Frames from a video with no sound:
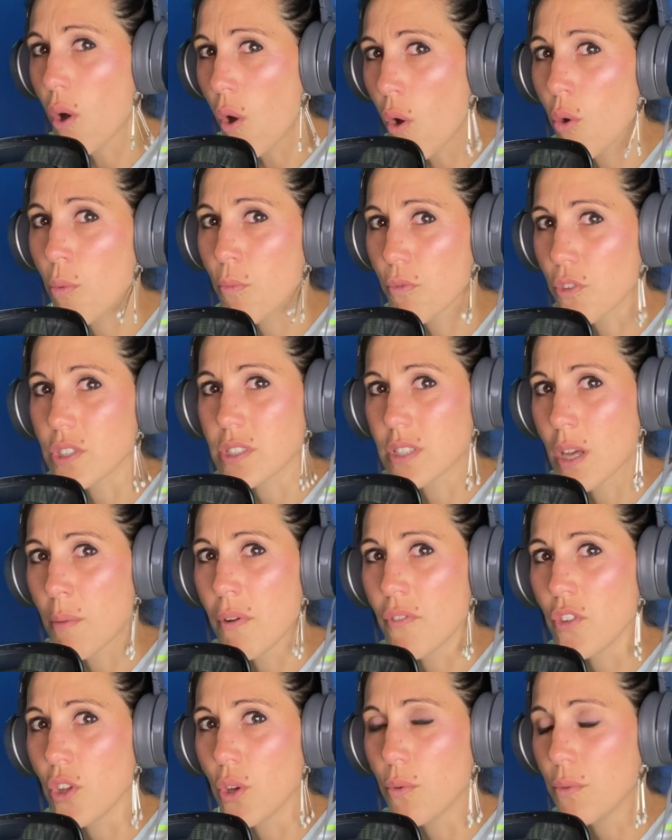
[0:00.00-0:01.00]
home for some
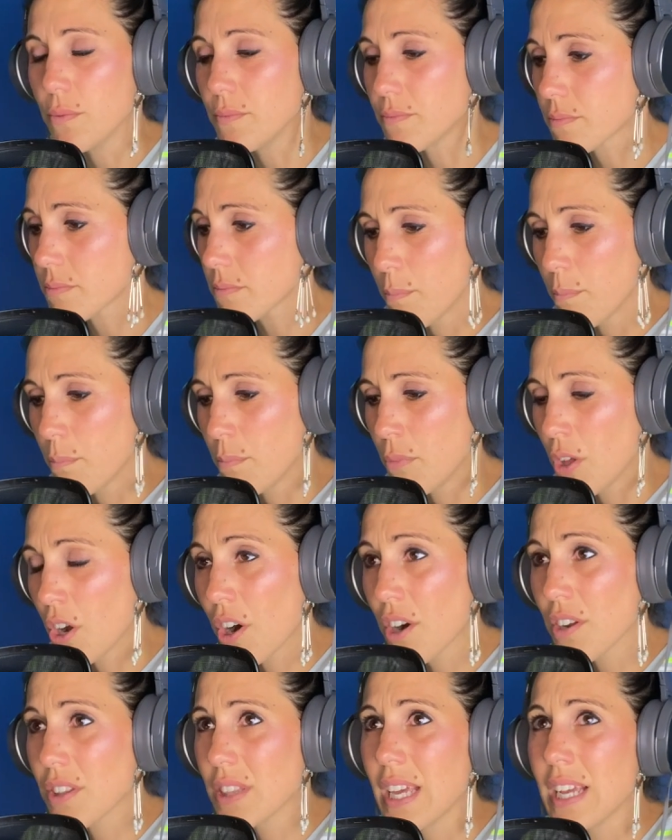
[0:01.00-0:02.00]
of you. There
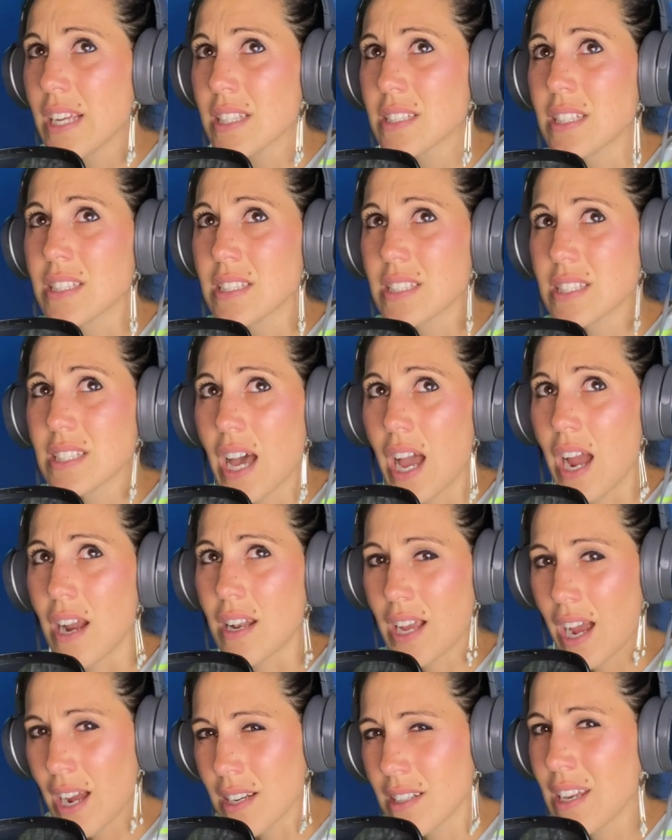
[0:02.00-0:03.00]
are things
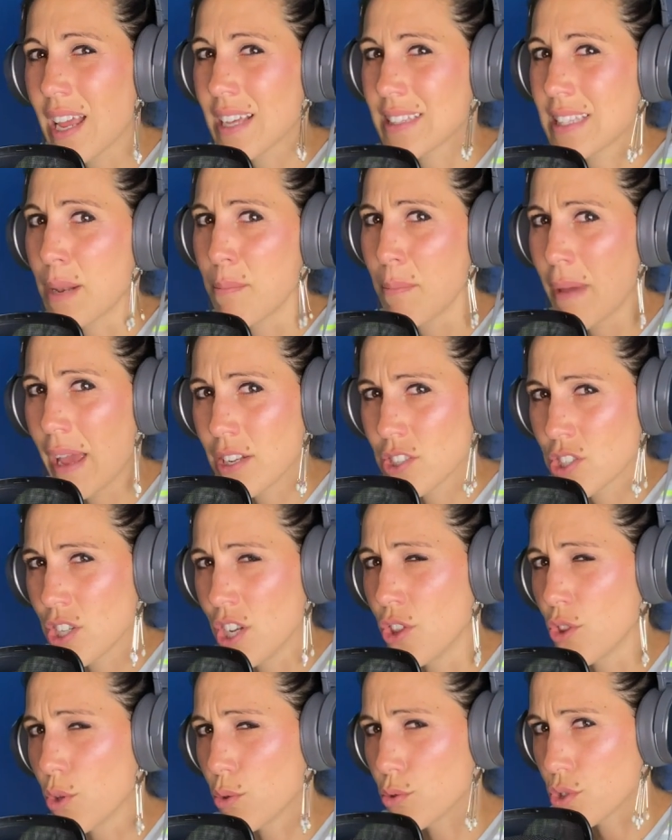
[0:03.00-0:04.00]
inside, kind of like that mansion
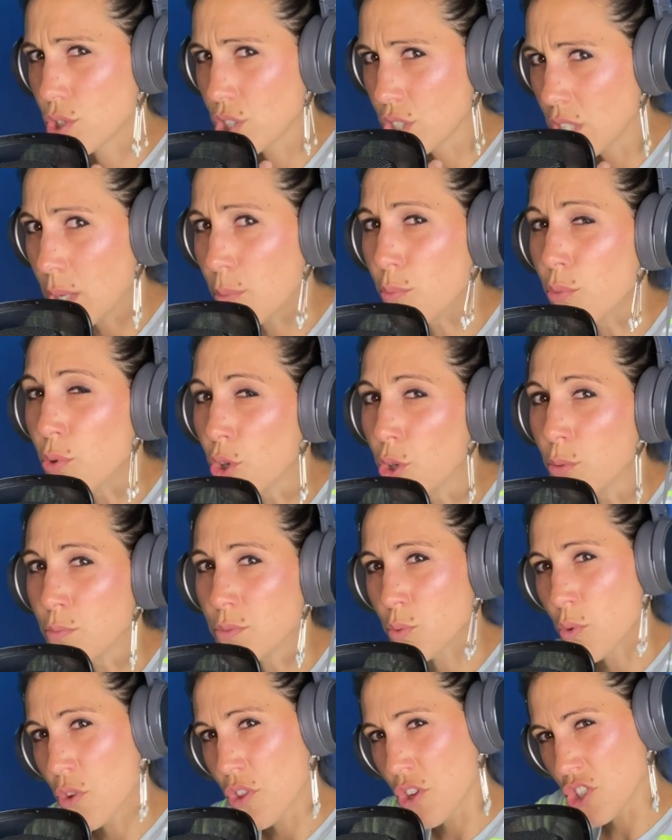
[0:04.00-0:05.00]
in those deep
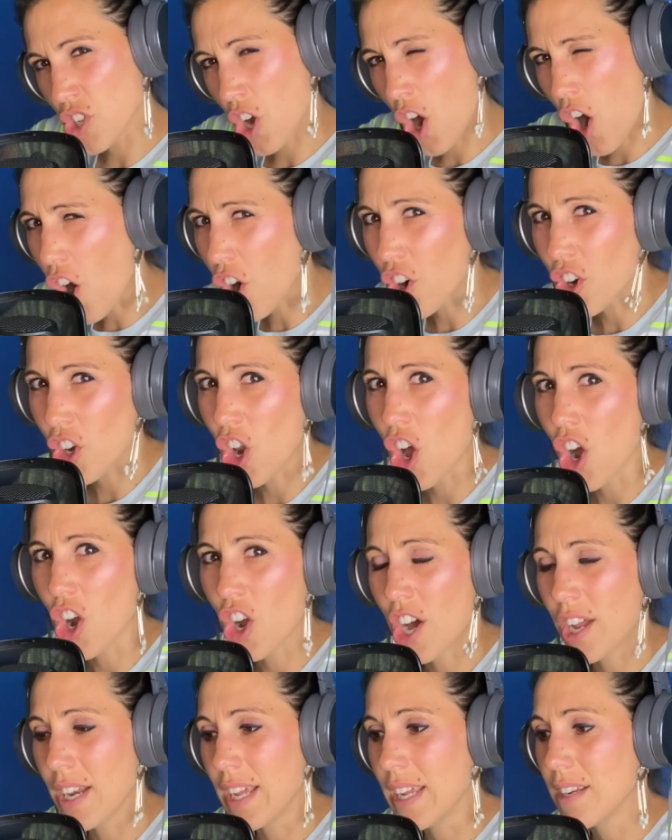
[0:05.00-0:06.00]
rooms where there's a hard
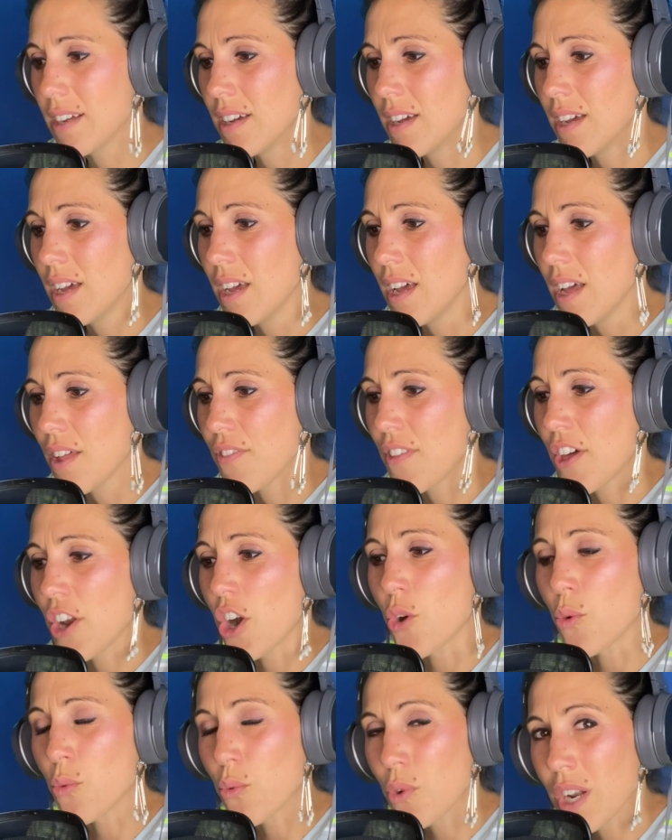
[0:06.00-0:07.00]
lock on it that
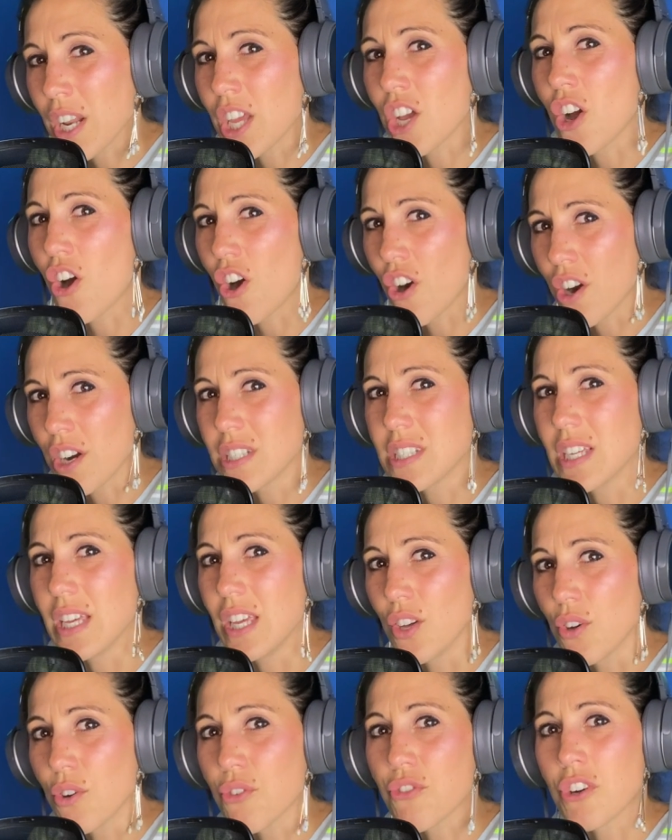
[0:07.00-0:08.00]
are really hard to
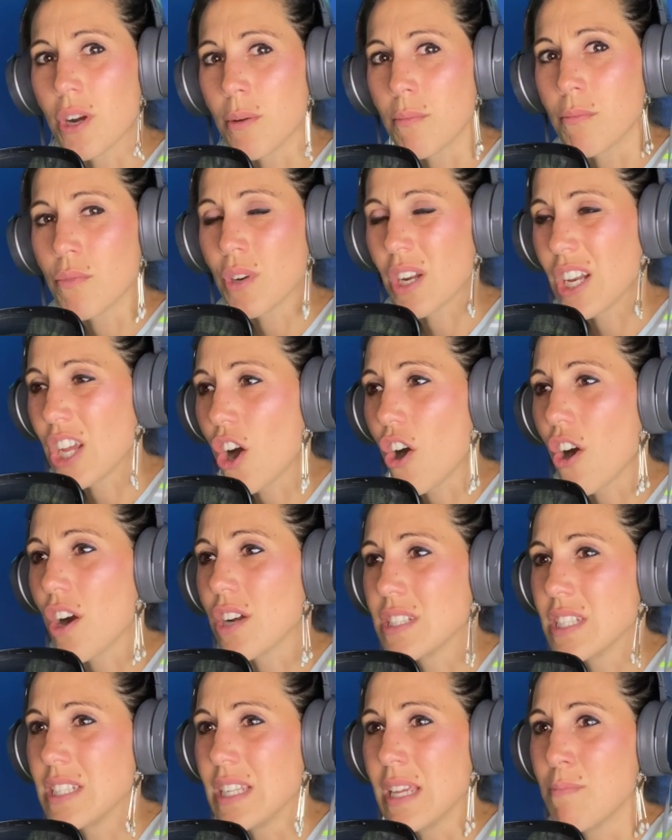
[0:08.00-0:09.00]
heal from, really
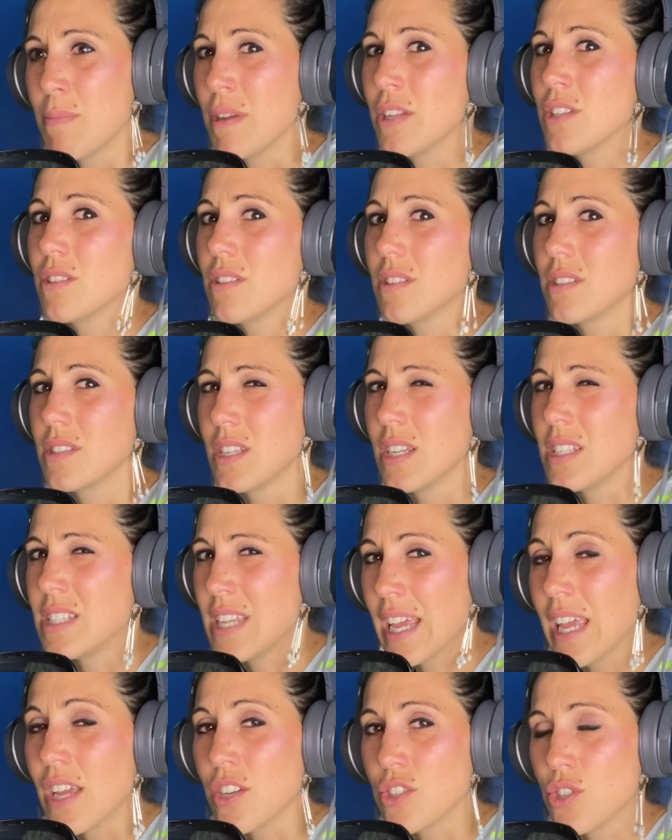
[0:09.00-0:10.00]
hard to deepen to
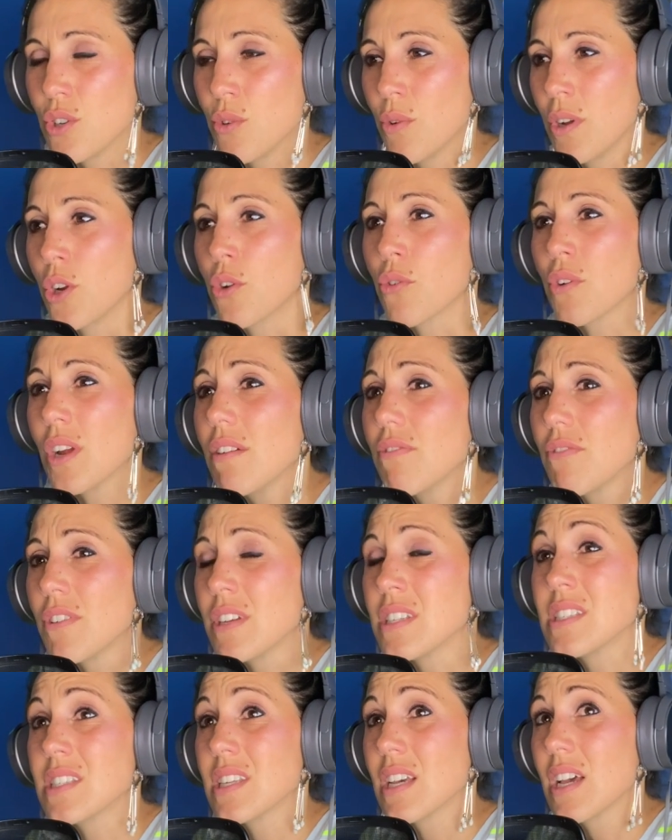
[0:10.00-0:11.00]
dig into. And grief
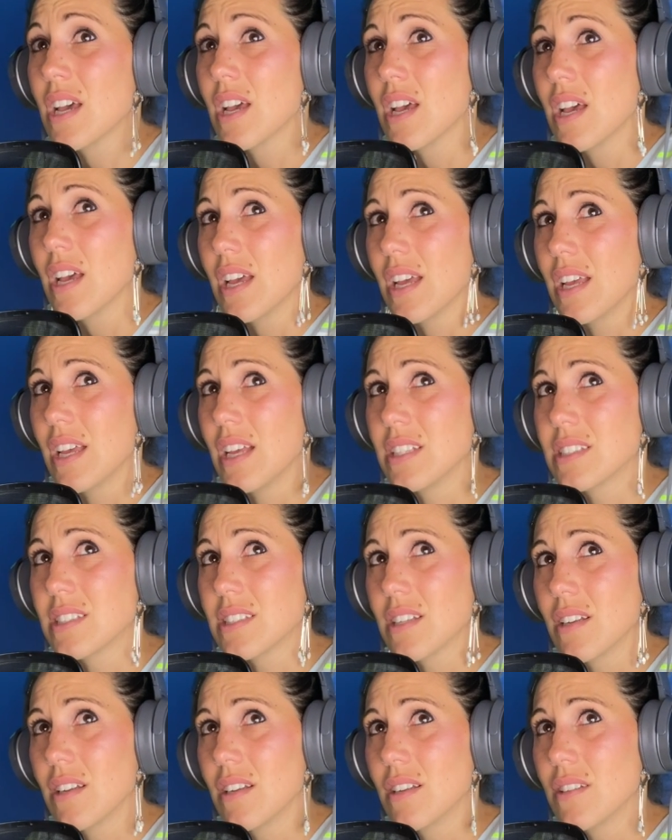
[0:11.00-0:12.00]
is
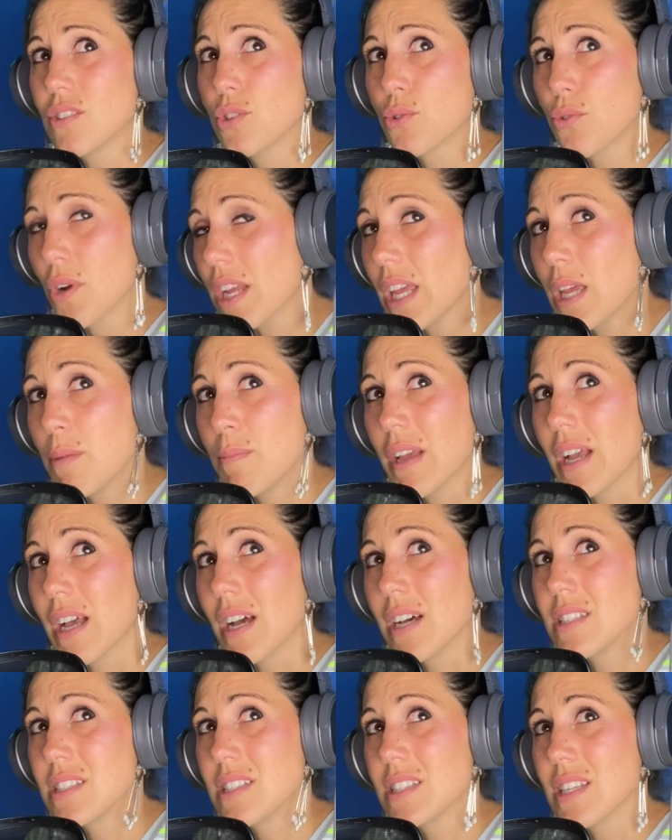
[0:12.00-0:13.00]
is tricky
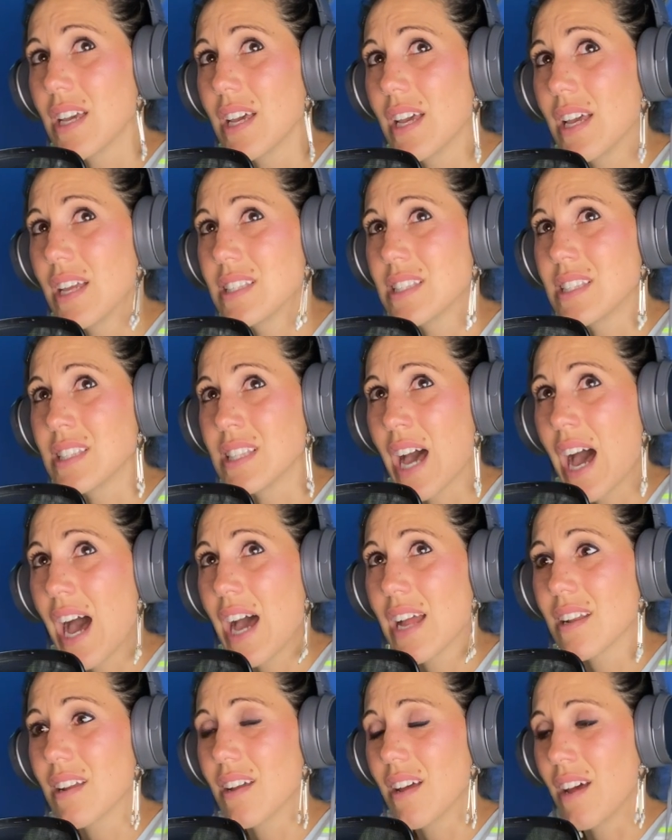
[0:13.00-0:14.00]
because it's
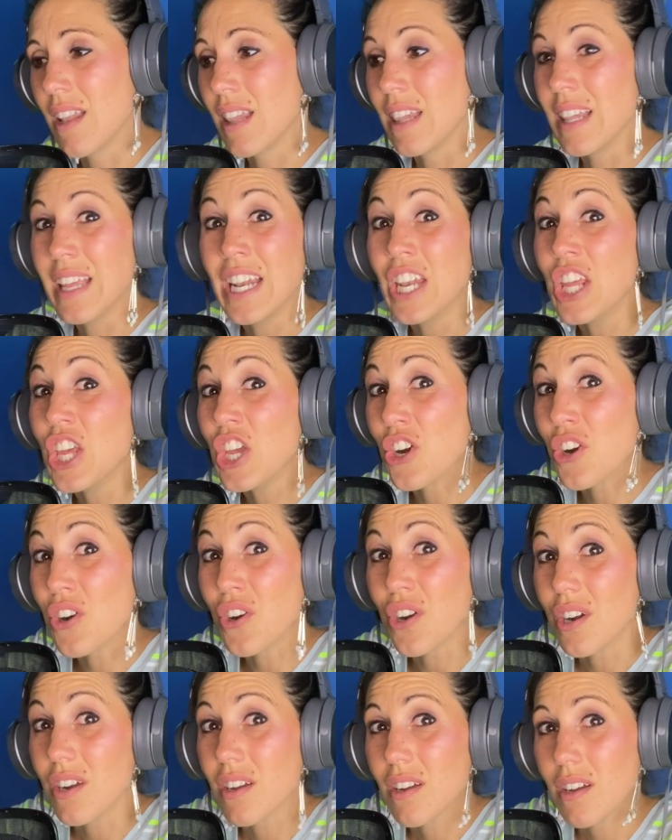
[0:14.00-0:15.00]
not a
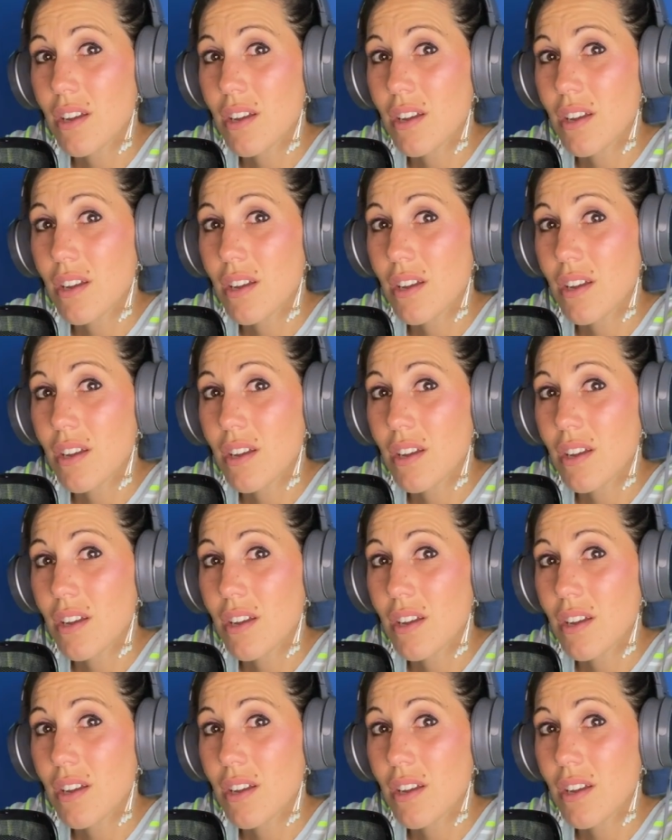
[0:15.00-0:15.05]
linear